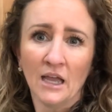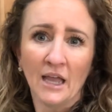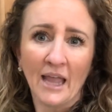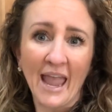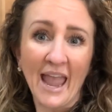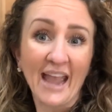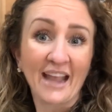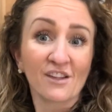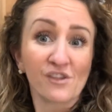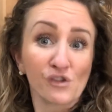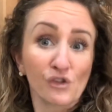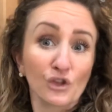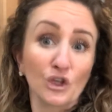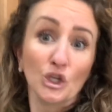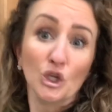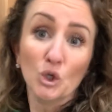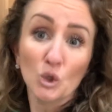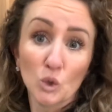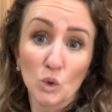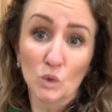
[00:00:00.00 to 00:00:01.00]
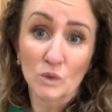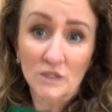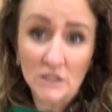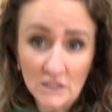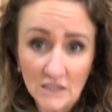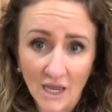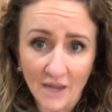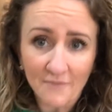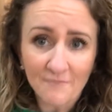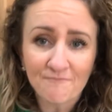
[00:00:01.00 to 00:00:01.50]
excused,
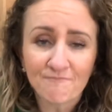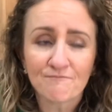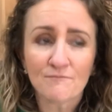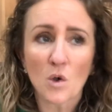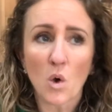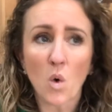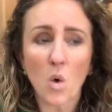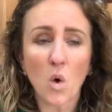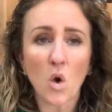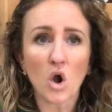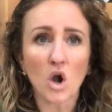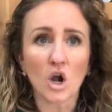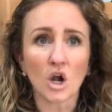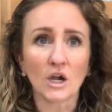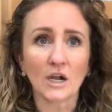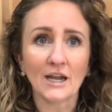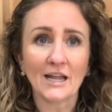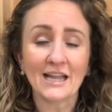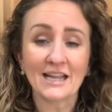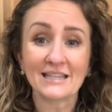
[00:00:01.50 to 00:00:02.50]
or